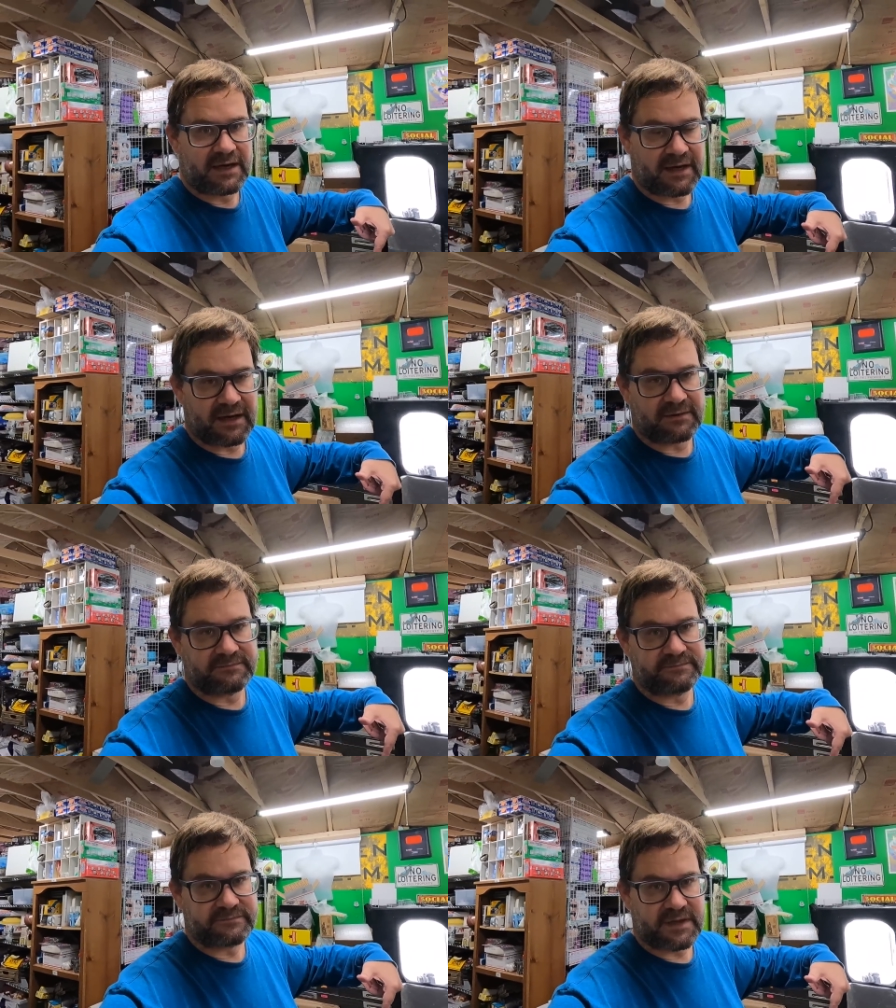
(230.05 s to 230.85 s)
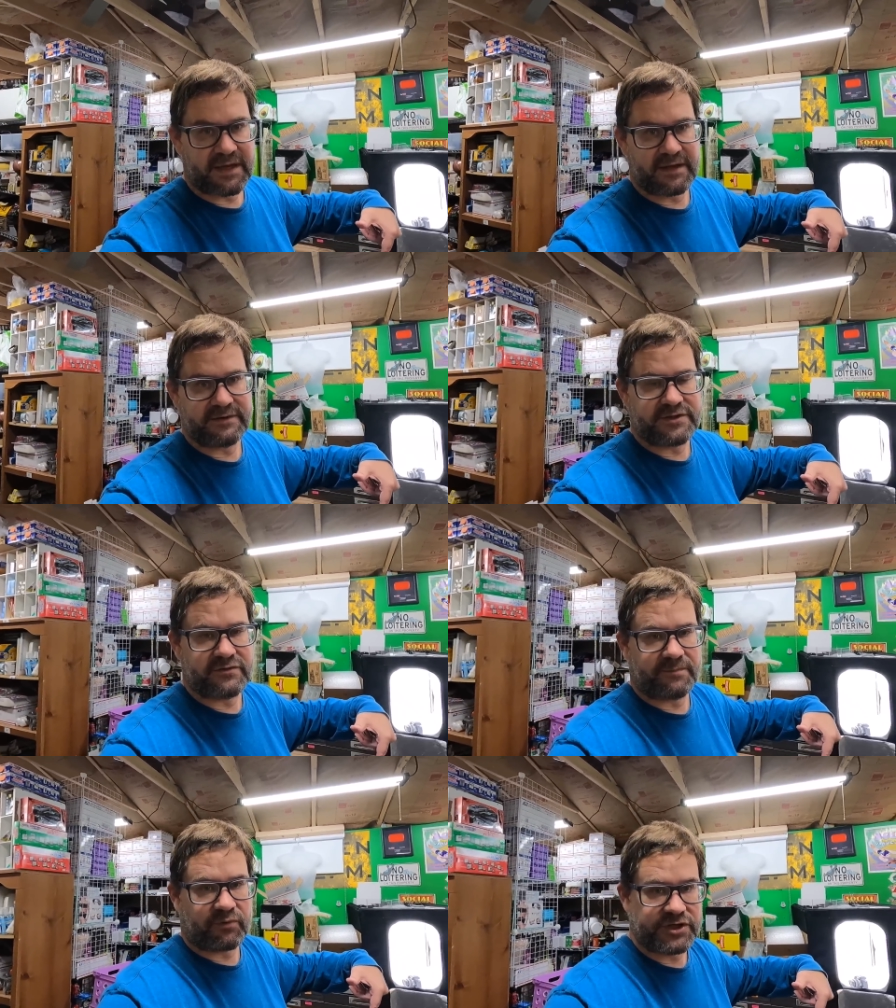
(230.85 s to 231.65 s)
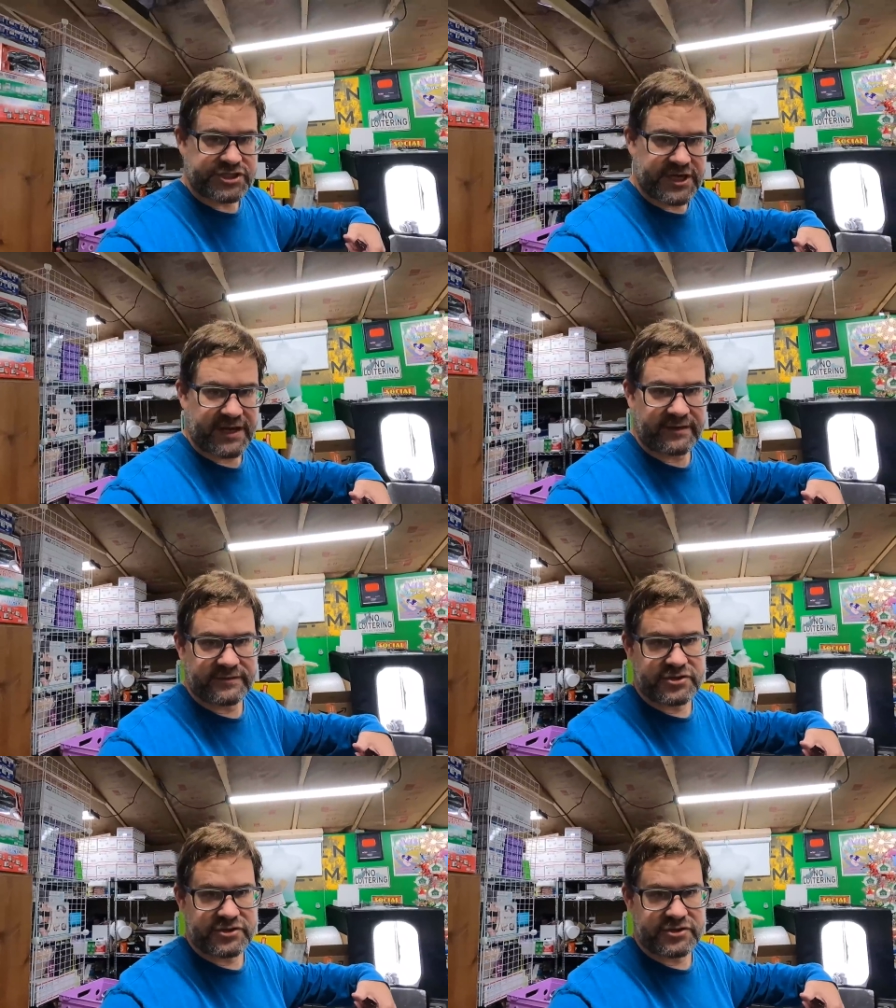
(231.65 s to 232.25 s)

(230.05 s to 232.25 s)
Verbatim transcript: um, and do appreciate